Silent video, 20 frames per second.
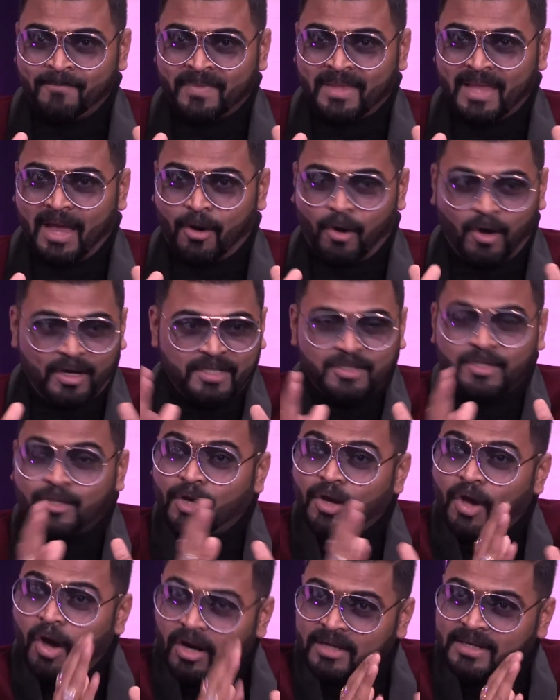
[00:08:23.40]
according to the
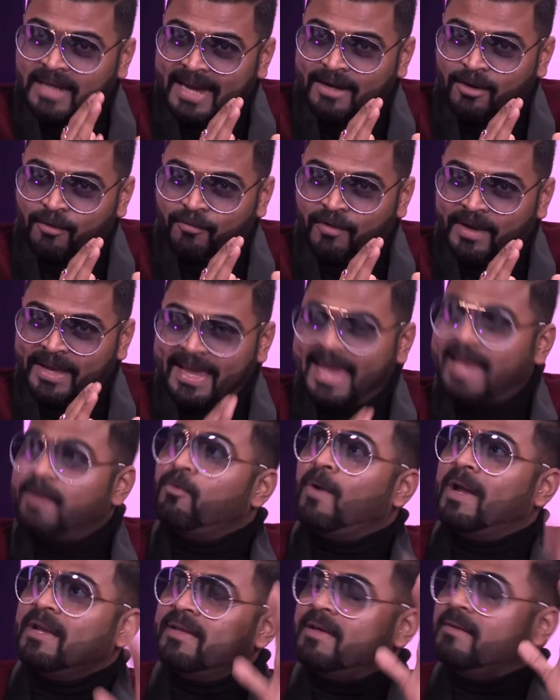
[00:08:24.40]
God kind of way and
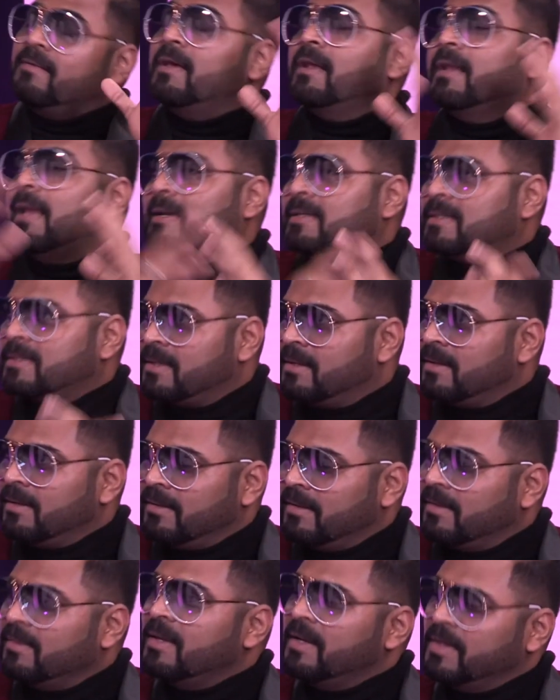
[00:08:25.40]
one day realize
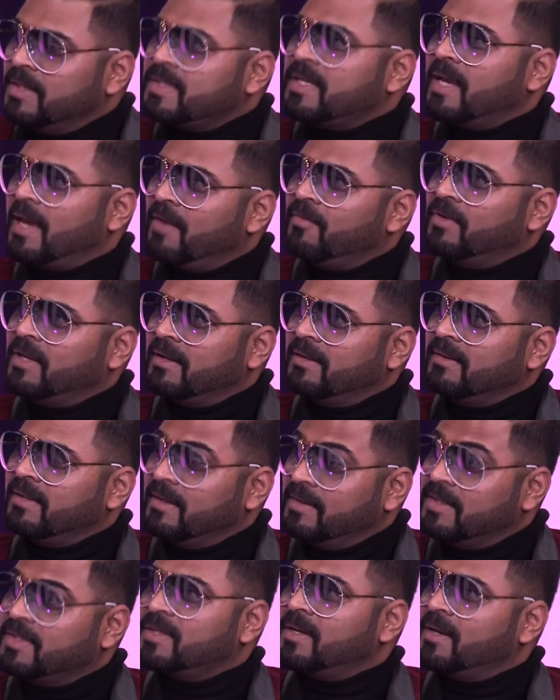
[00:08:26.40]
that there is a heaven and
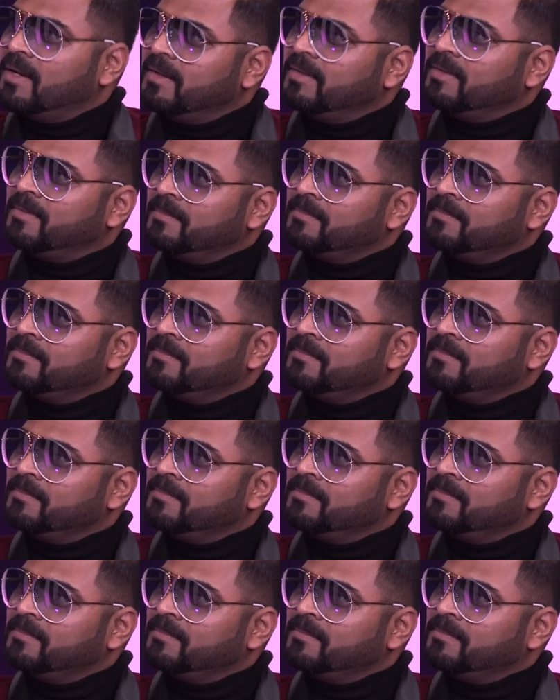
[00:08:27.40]
there is an earth.